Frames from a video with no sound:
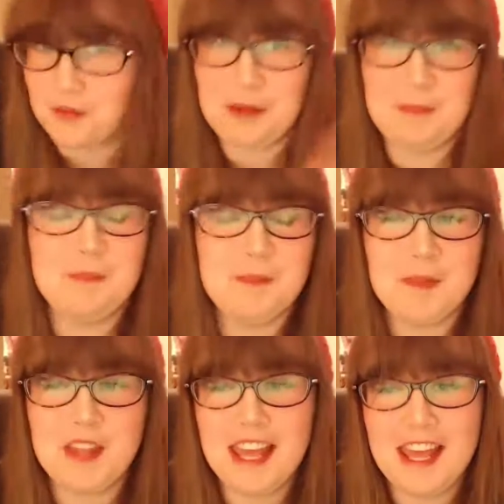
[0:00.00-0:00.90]
three.
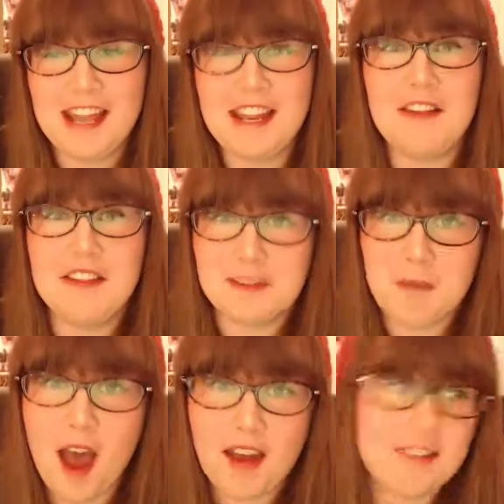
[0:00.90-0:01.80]
Now
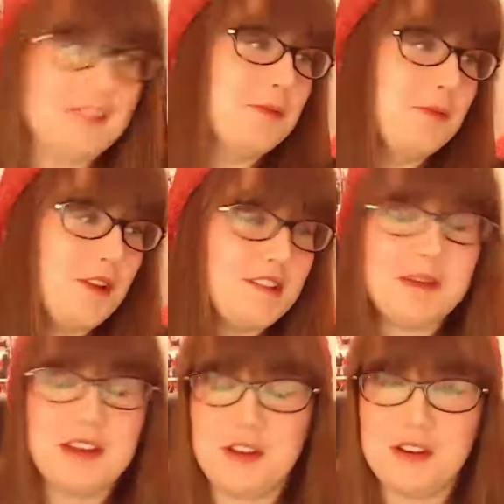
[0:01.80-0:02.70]
this person was
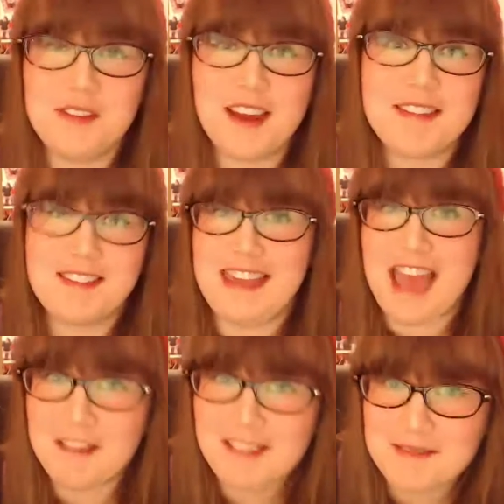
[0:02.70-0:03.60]
my university
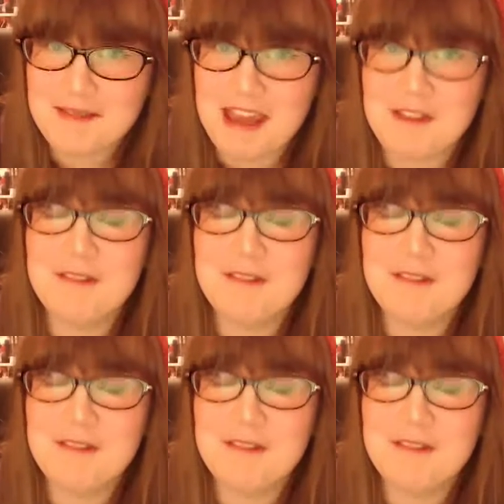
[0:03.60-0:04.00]
housemate,